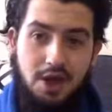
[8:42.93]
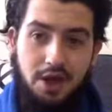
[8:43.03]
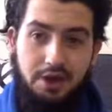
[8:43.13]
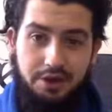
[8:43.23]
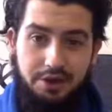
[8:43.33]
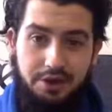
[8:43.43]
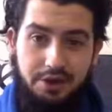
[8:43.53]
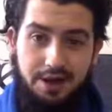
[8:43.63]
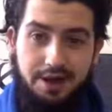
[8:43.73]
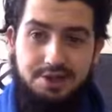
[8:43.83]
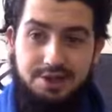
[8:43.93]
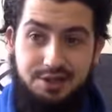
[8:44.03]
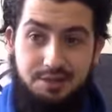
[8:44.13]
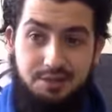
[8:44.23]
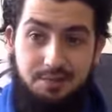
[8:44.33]
And I
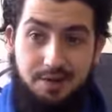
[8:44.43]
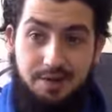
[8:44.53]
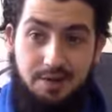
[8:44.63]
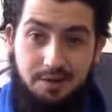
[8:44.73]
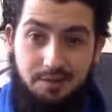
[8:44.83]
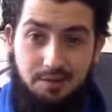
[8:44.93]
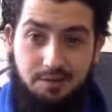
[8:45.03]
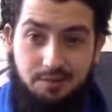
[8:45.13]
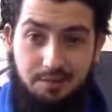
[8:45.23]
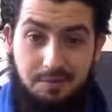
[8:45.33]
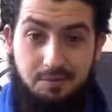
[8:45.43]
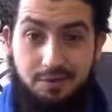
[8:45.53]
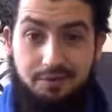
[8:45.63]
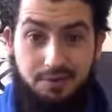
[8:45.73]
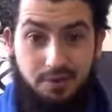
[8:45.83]
actually meet
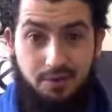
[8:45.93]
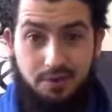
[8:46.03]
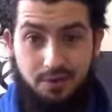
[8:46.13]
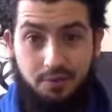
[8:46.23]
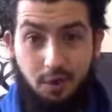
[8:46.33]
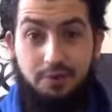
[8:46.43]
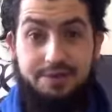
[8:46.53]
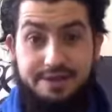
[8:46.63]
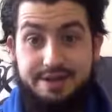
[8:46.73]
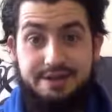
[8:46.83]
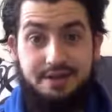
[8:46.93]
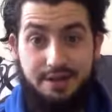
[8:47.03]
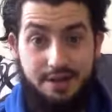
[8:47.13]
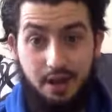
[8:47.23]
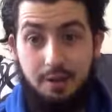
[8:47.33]
brothers who are on the deen,
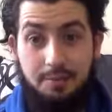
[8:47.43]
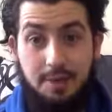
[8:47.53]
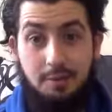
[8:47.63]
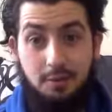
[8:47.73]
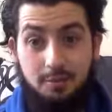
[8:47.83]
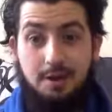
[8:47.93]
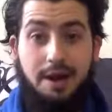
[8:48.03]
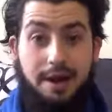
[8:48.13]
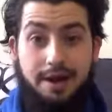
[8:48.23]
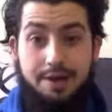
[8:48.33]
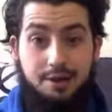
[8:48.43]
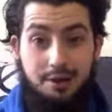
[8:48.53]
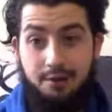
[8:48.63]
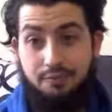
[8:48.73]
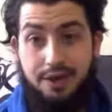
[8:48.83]
young people who are my age who I
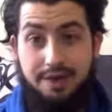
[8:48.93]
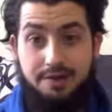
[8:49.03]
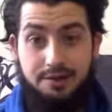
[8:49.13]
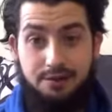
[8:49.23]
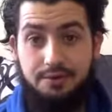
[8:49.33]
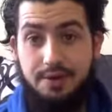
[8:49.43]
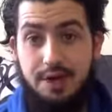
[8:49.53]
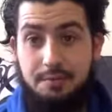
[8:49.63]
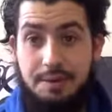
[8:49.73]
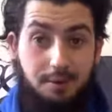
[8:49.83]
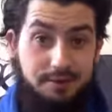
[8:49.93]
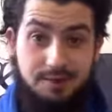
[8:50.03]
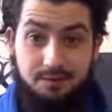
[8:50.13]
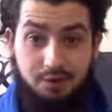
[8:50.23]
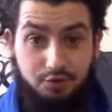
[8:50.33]
can relate to, and people who had
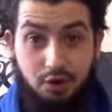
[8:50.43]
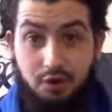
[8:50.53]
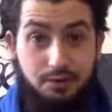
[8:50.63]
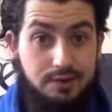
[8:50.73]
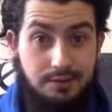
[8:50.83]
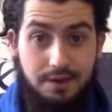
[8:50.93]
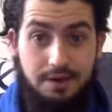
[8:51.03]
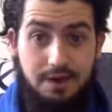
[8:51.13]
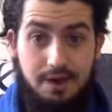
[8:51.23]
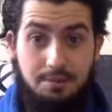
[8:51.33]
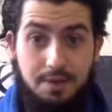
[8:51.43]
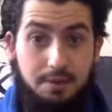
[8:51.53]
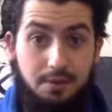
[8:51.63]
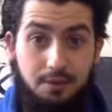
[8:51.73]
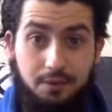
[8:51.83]
similar struggles to me,
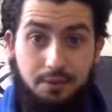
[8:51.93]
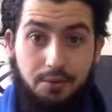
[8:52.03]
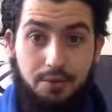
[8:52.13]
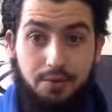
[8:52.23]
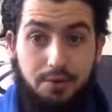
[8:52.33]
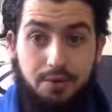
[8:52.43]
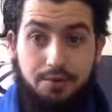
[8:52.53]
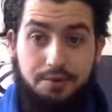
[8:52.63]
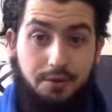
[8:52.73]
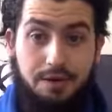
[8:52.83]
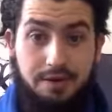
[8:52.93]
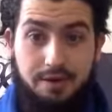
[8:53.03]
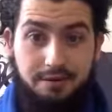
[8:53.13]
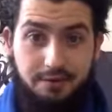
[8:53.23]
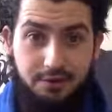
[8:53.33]
people who,
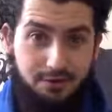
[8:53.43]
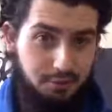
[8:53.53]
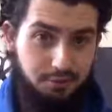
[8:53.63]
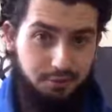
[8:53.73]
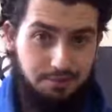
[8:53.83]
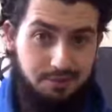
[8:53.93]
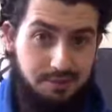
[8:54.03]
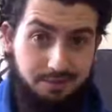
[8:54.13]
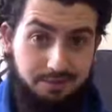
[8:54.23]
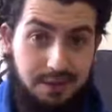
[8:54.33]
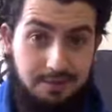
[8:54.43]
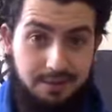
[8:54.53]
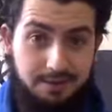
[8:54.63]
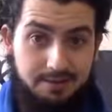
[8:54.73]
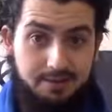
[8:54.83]
even though they were born in Muslim
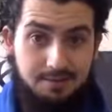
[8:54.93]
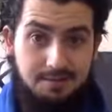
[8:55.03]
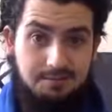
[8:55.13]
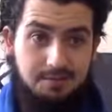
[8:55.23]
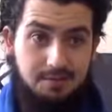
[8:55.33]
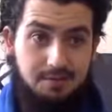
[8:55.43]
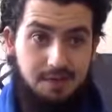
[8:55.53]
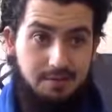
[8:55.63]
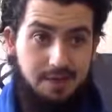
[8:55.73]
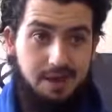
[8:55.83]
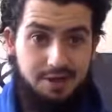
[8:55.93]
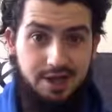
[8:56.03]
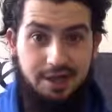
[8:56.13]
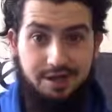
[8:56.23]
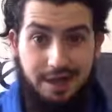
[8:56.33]
families, sometimes they actually
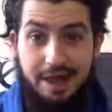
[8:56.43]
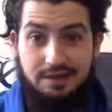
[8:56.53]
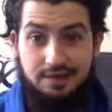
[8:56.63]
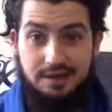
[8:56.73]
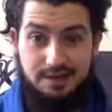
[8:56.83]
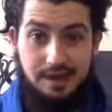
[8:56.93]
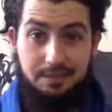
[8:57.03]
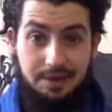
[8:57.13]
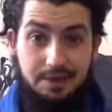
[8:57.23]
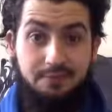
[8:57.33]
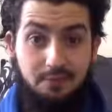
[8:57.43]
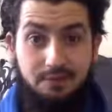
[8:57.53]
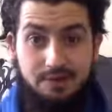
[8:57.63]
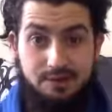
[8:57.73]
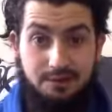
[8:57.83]
had less Islamic
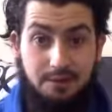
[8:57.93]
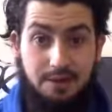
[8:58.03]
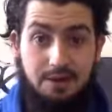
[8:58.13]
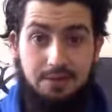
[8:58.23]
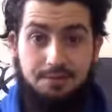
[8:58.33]
influences than me.